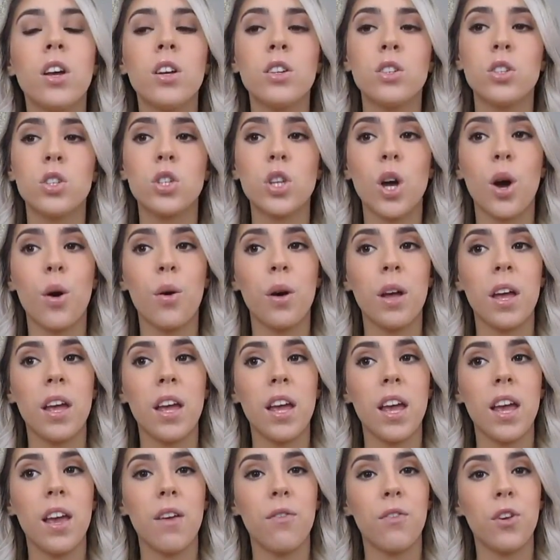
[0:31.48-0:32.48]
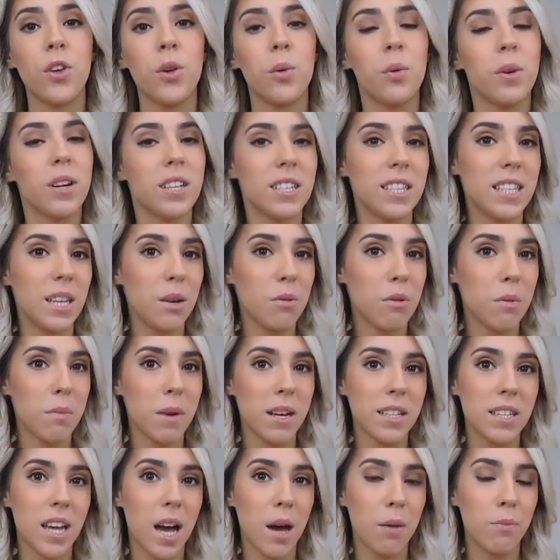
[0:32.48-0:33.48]
So if you want to see what
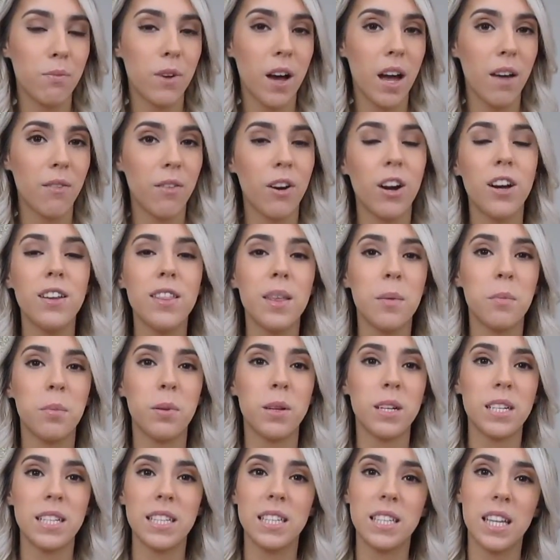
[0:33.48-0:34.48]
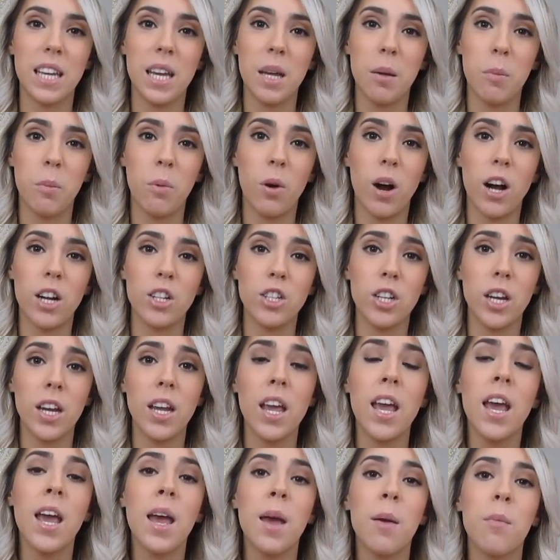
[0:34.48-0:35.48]
my top 5 are, then please keep
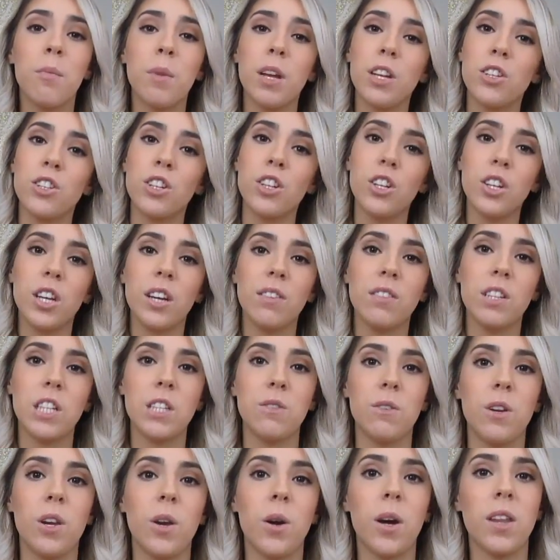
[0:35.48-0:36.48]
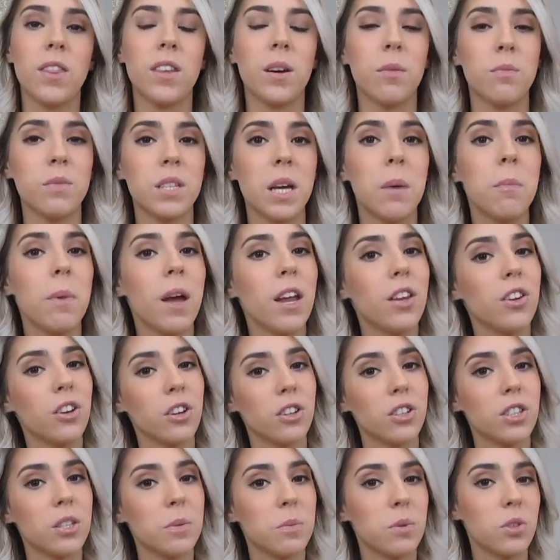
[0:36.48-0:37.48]
watching. Make sure you give this video a thumbs up and
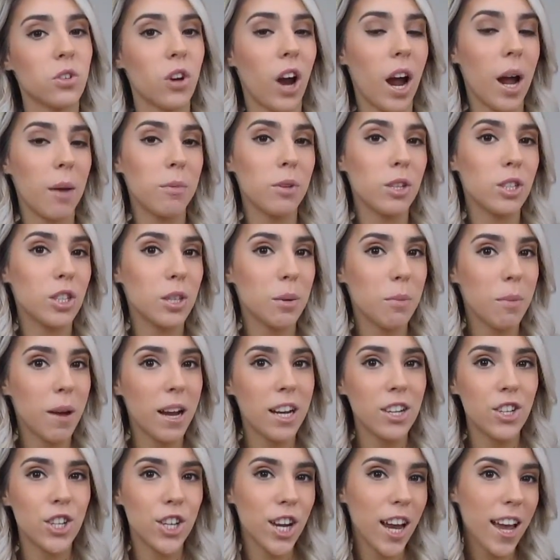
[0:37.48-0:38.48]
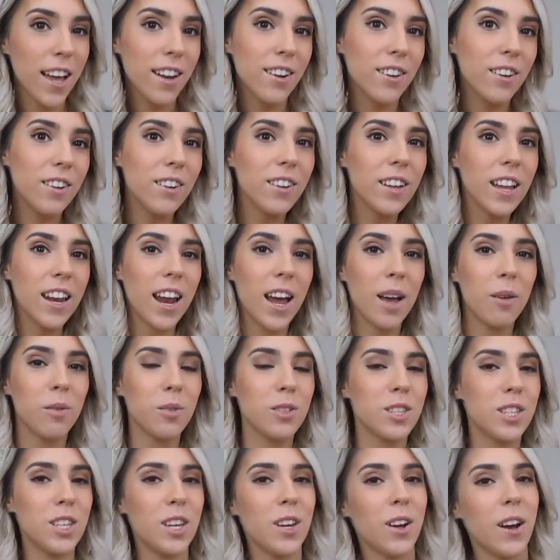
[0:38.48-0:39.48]
you're subscribed to my channel, and I
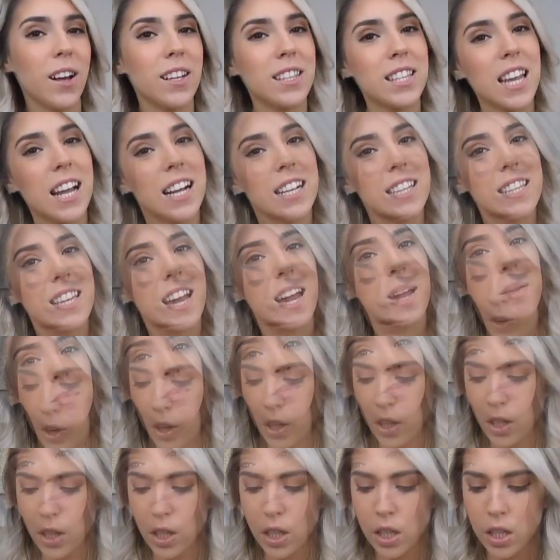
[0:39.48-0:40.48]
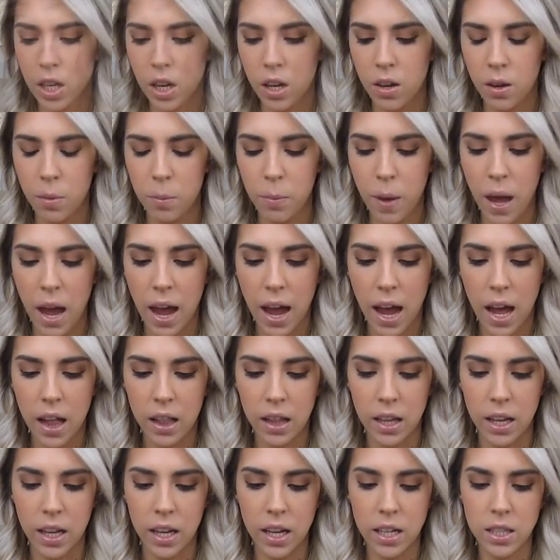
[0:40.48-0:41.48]
will see you guys next time. First
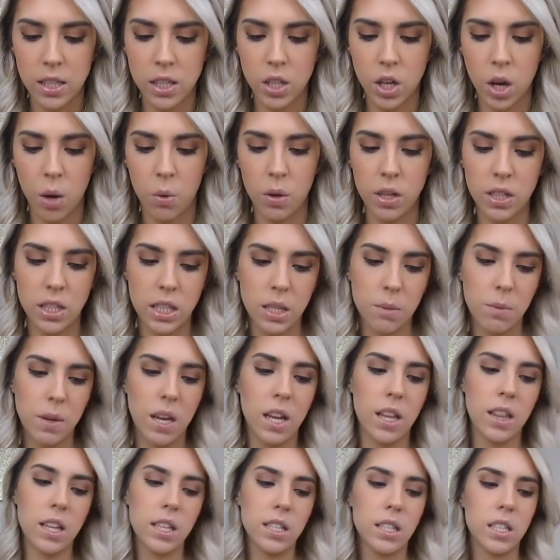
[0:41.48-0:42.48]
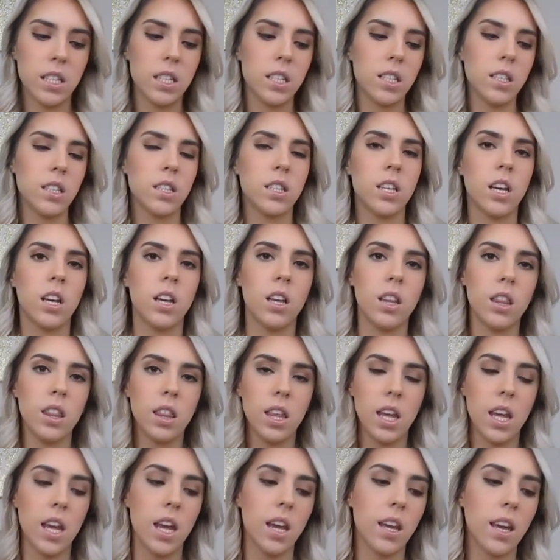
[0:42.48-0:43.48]
palette is going to be, this is
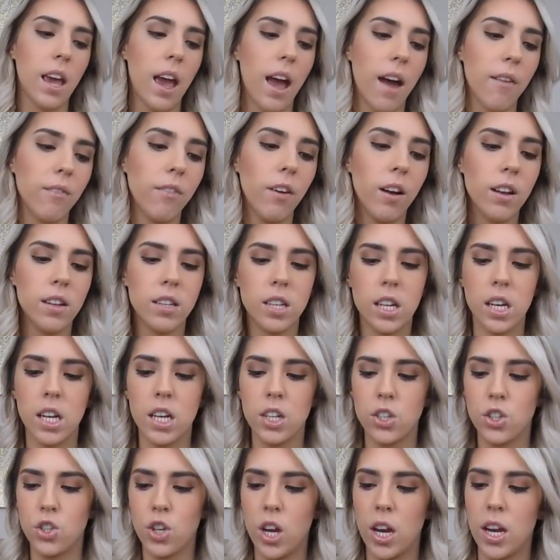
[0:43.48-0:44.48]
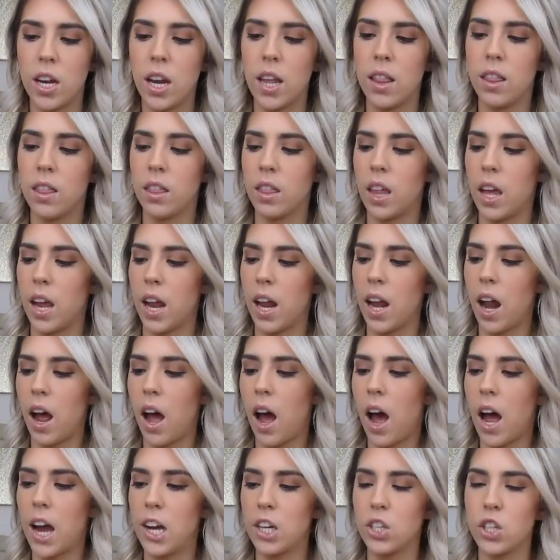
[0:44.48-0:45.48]
the Kat Von D Shade and Light
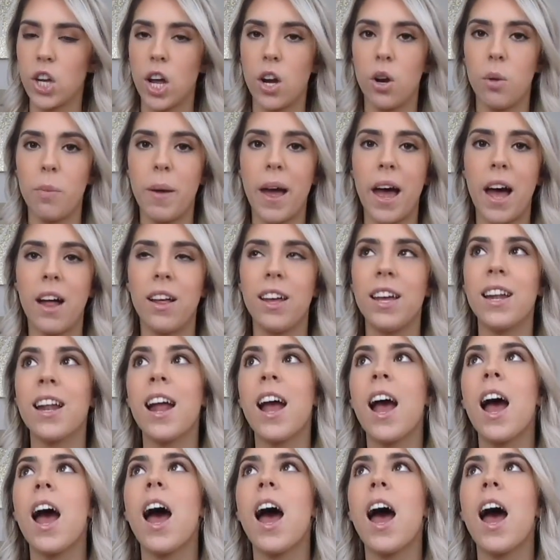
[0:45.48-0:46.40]
eyeshadow palette.